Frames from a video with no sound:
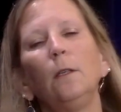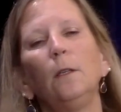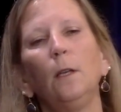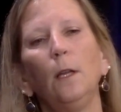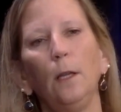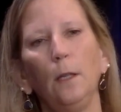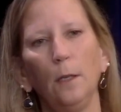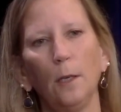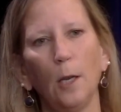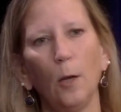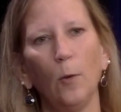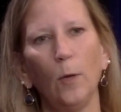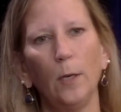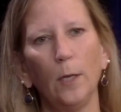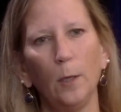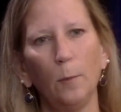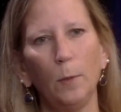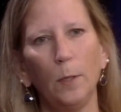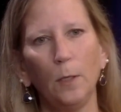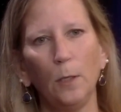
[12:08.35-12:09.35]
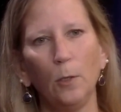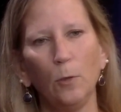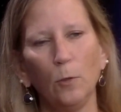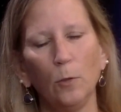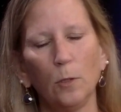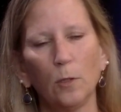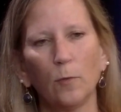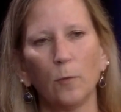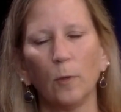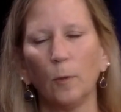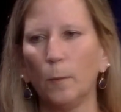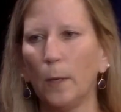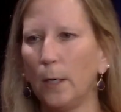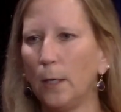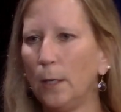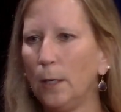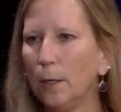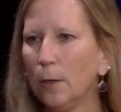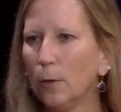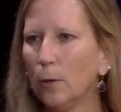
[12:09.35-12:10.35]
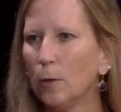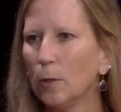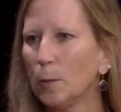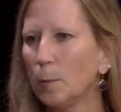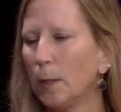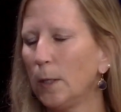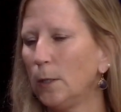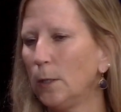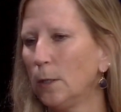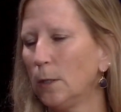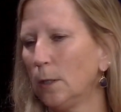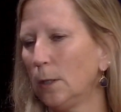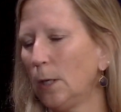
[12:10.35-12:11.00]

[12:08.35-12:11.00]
it had been used for many years by just